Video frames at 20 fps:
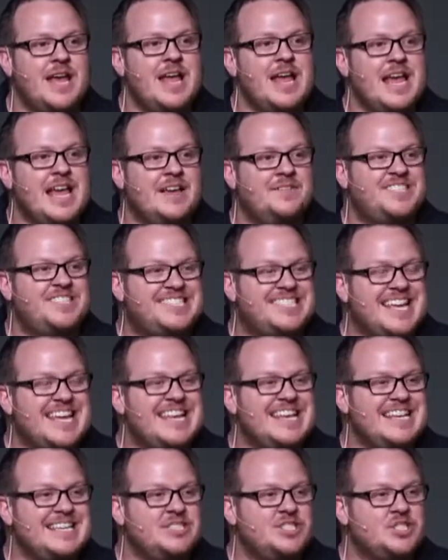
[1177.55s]
if
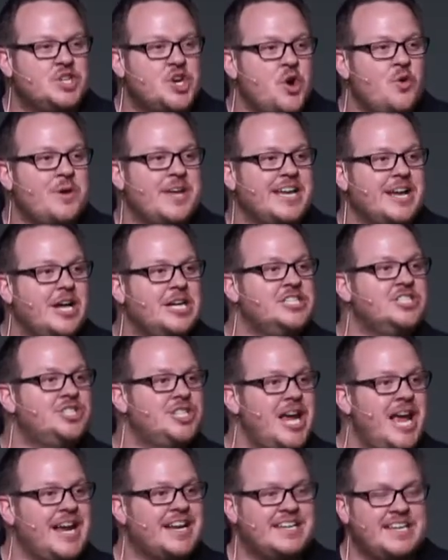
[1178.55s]
sin is going
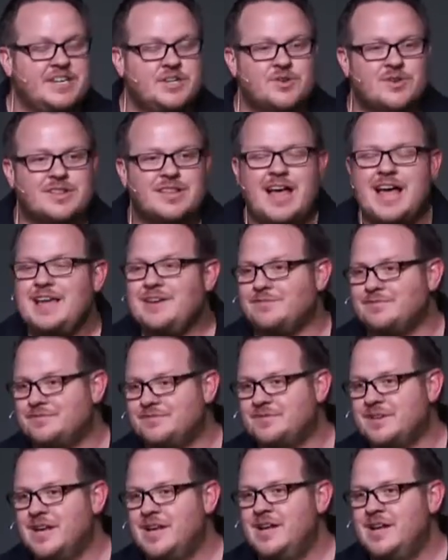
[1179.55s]
unchecked in your life.